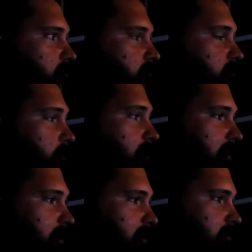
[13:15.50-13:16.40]

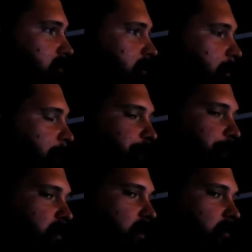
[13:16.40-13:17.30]
podcast,
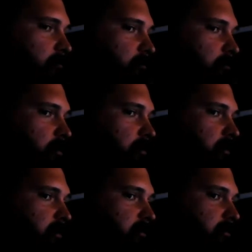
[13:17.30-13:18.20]
you can
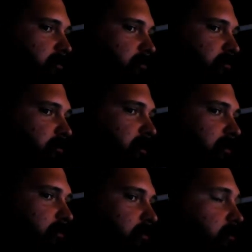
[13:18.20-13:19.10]
send me some feedback. Let me
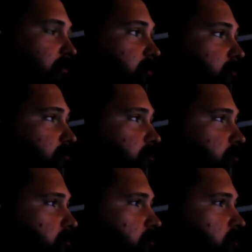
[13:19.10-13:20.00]
know. You can join over
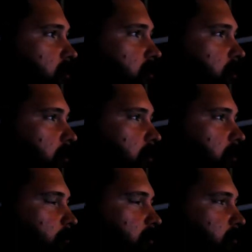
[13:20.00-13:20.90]
on
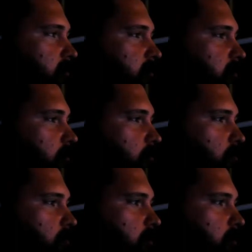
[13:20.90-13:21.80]
LibreQuest.org
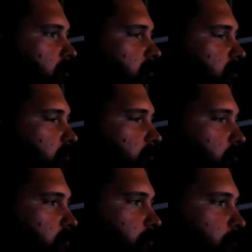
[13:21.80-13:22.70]
on the
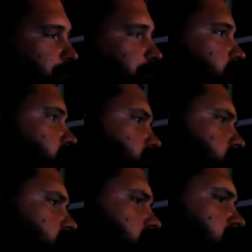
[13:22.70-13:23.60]
forum.
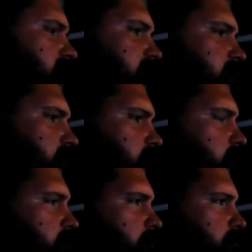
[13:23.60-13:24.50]
And you can
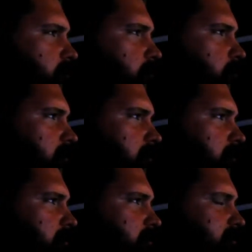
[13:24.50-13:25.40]
also
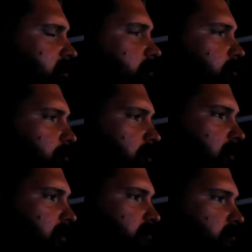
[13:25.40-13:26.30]
download the podcast
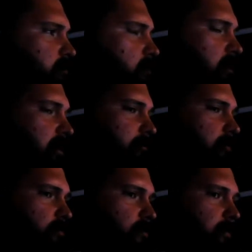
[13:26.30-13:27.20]
from archive.org.